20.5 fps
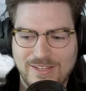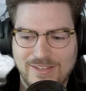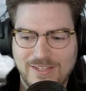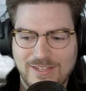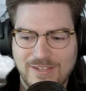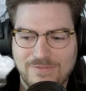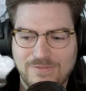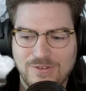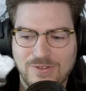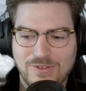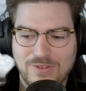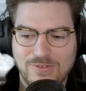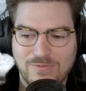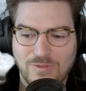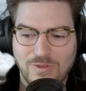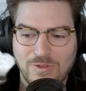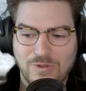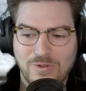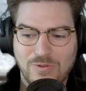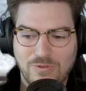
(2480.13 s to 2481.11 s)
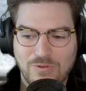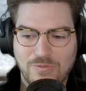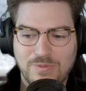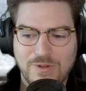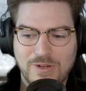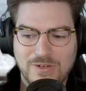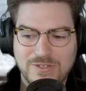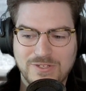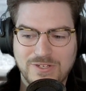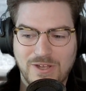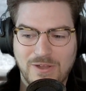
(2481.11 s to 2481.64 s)
Like if you're the local
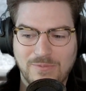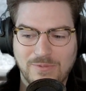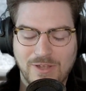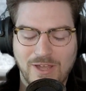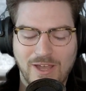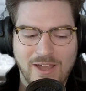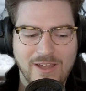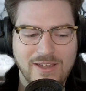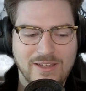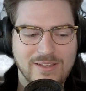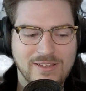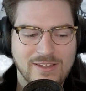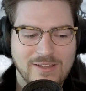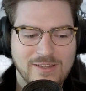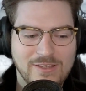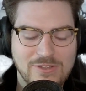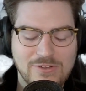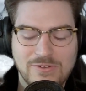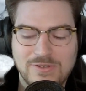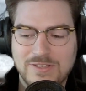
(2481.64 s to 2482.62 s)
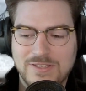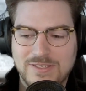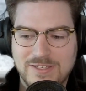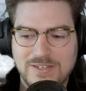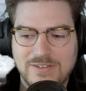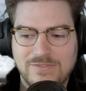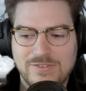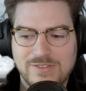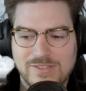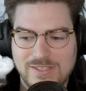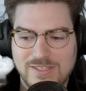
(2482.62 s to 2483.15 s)
repair shop guy, your
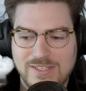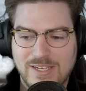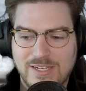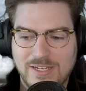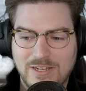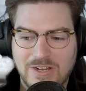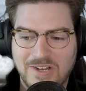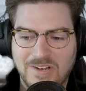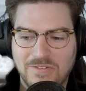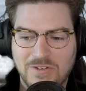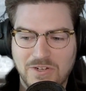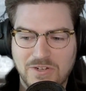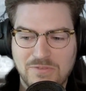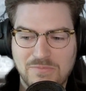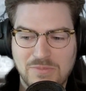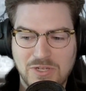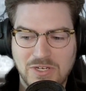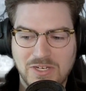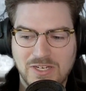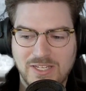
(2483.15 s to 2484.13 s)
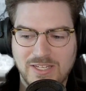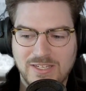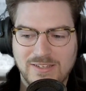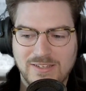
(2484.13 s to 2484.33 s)
incentive is to take care of your community.